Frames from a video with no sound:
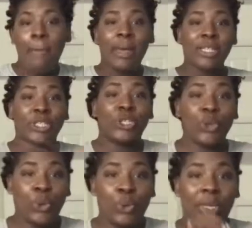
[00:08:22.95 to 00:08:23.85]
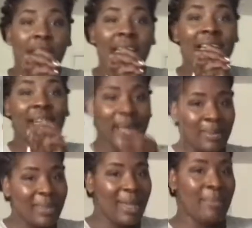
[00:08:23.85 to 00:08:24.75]
But soon,
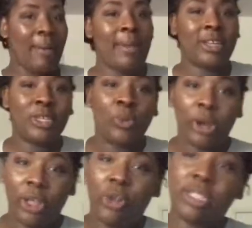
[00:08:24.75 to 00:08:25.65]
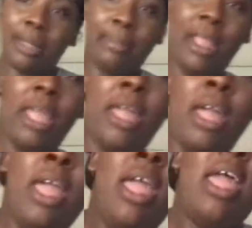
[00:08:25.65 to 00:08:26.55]
coming up, I'm actually working on something
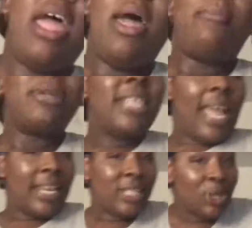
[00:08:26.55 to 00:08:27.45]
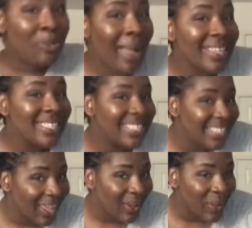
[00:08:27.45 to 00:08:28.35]
pertaining to my
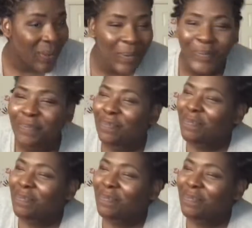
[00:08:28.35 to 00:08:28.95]
single.